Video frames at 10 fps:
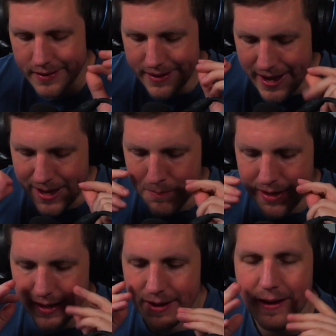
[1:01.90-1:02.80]

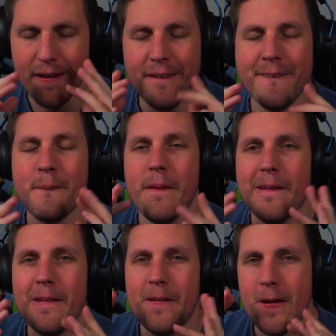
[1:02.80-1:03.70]
gaming
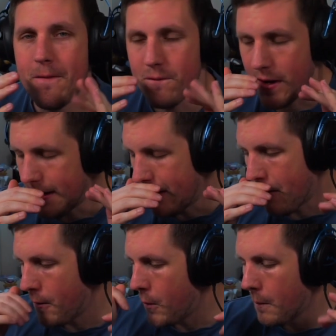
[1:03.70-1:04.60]

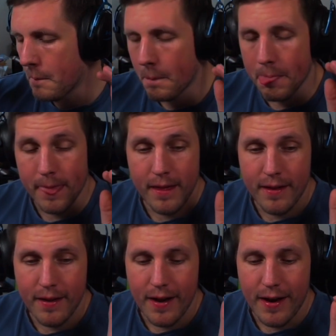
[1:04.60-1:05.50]
video.
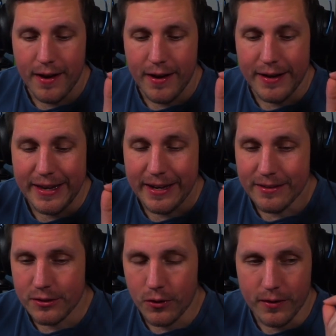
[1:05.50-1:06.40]
It
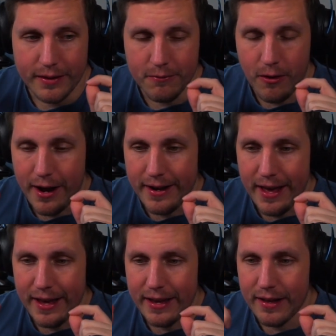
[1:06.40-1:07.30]
is currently
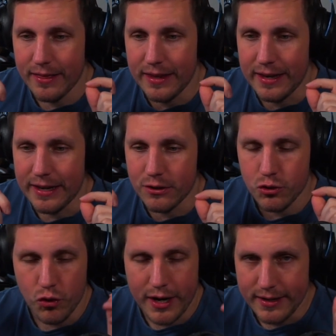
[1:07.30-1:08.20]
Friday. The
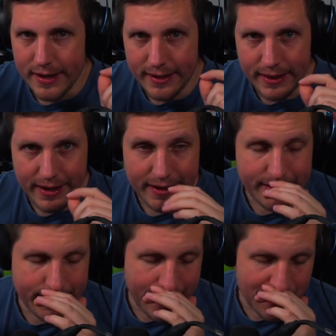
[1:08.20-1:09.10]
trade deadline,
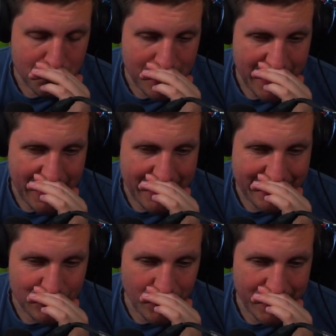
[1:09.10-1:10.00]
the NBA
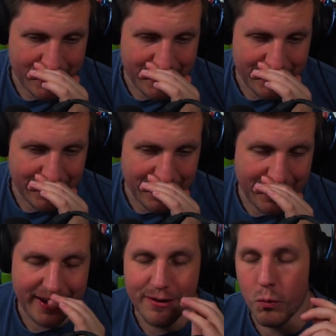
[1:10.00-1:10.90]
trade
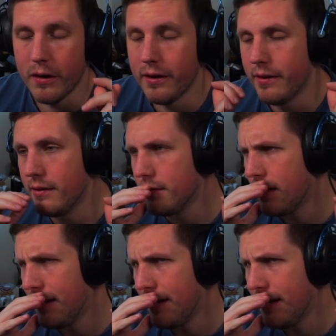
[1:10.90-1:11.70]
deadline was